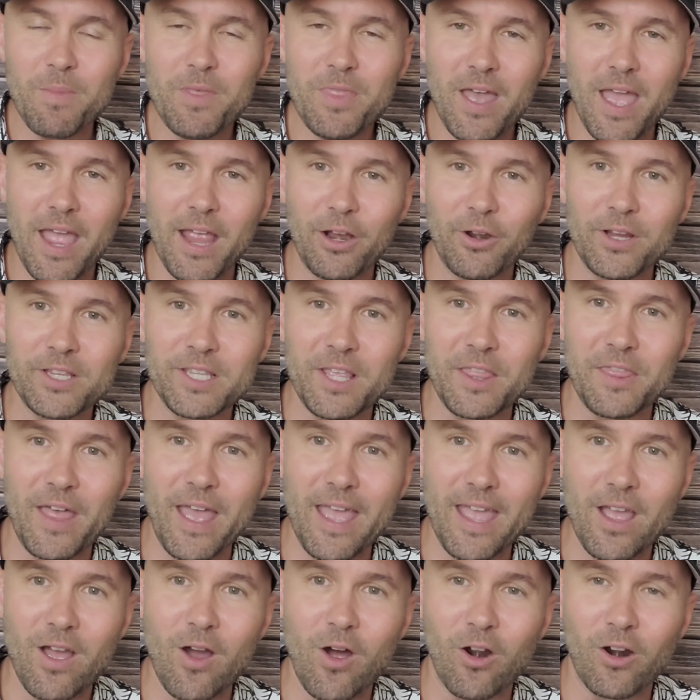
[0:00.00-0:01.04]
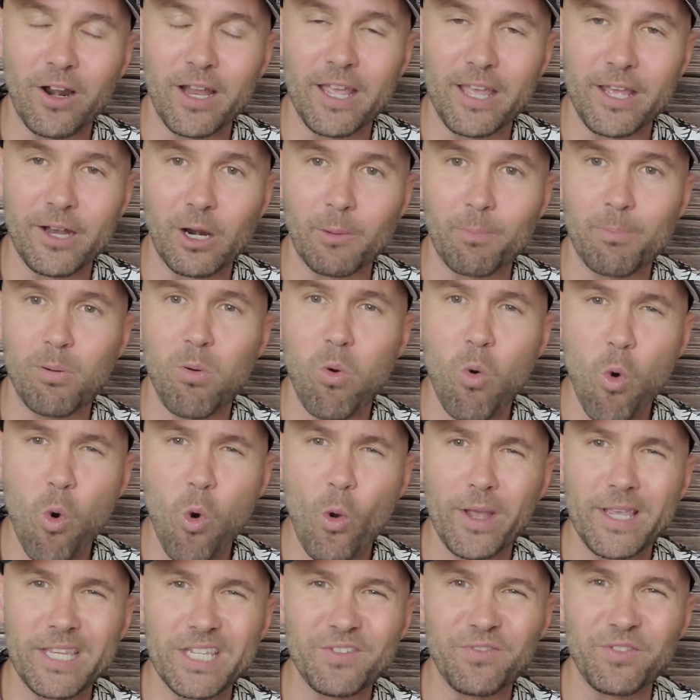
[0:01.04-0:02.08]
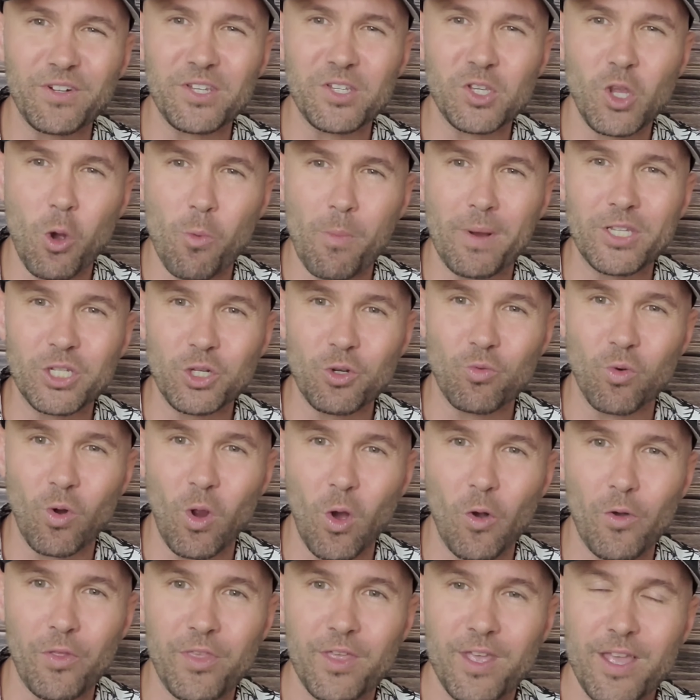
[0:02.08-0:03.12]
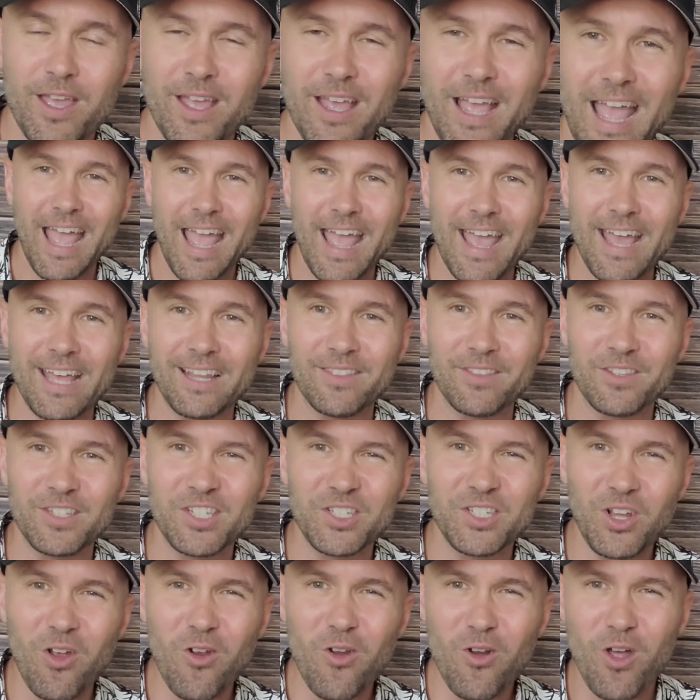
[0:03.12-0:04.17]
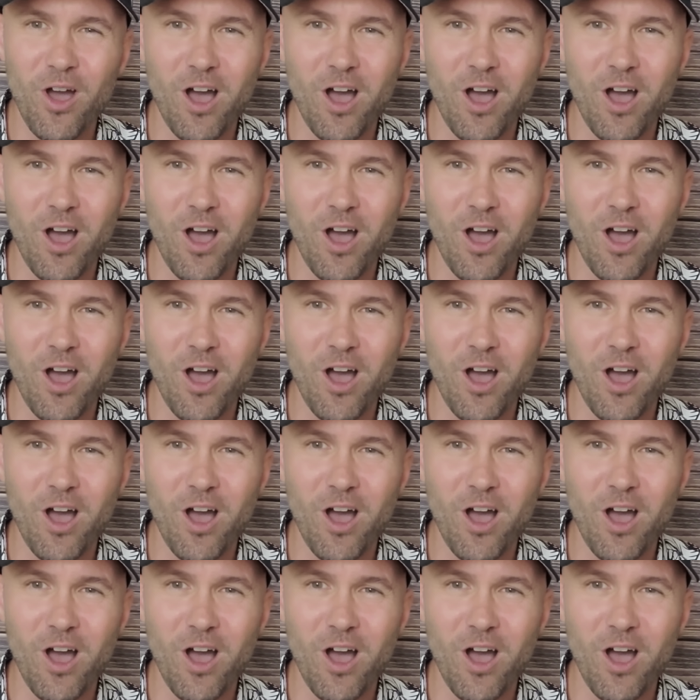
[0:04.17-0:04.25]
of the areas that they are in are poised for so much growth. And let's start